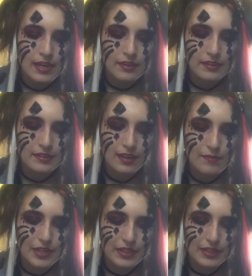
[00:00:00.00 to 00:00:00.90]
The
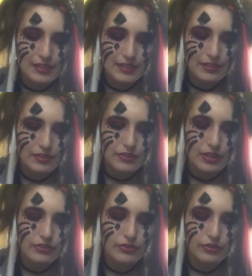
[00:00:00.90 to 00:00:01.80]
stomach is at the
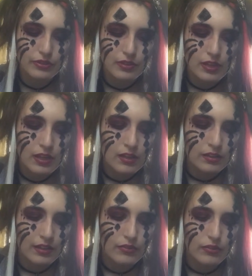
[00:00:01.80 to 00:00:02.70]
structural
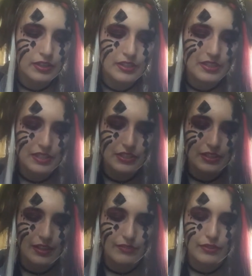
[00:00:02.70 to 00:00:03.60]

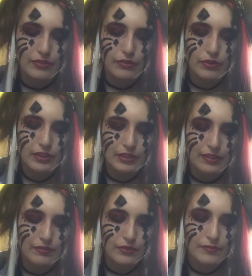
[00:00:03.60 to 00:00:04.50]
organization level of the organ
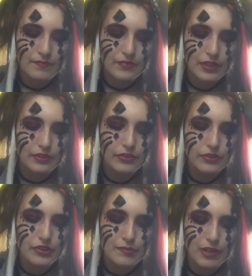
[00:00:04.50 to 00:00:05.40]
level. The
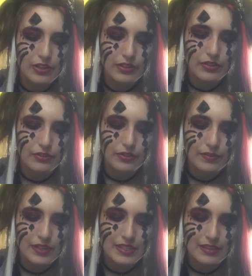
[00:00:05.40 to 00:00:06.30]
glucose
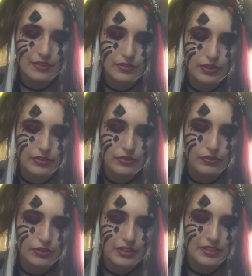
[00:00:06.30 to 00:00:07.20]
molecule is at the structural
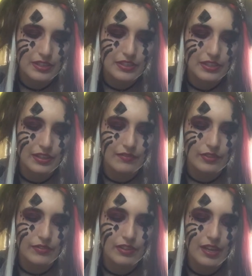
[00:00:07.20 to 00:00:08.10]
organization
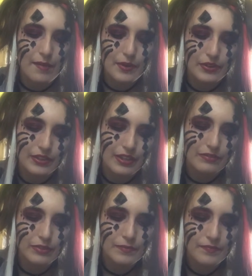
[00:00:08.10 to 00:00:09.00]
level of the chemical
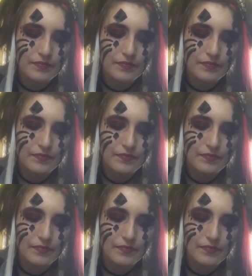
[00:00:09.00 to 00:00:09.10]
level.